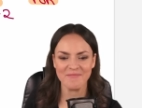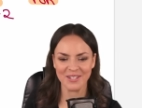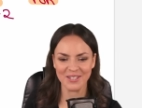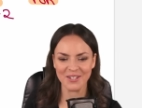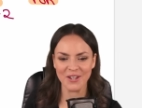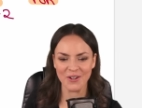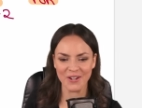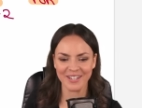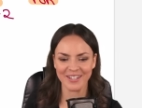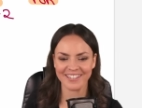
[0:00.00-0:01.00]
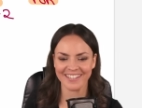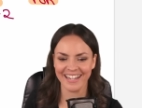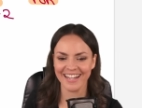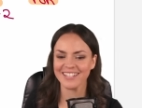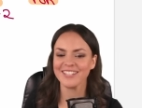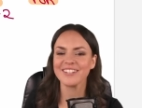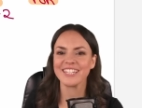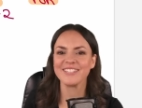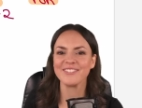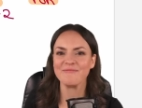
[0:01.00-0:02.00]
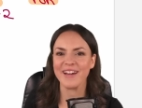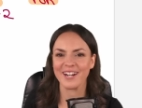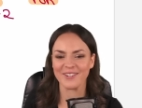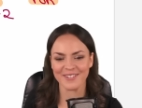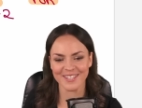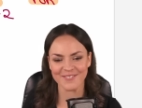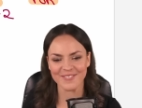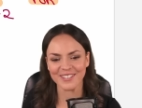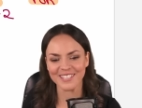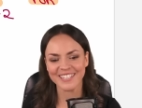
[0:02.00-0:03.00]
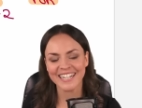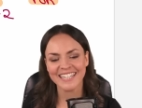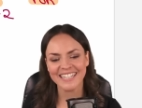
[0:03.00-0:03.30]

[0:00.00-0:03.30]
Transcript: but you know, yeah, you can do it better with a ruler.